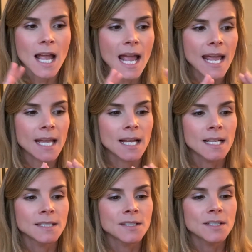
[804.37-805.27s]

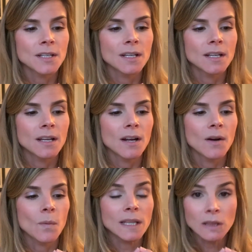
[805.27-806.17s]
And
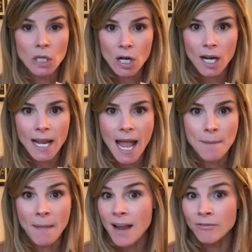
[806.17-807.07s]
we look, and
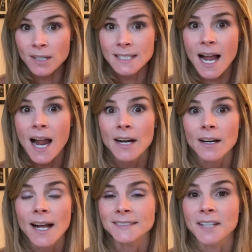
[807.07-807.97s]
my front tire
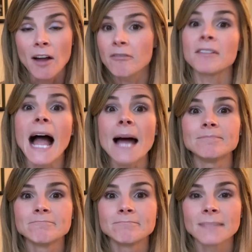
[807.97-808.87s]
has gone flat,
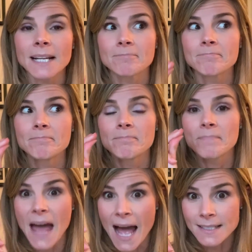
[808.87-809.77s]
like
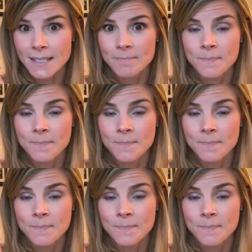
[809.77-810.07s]
that.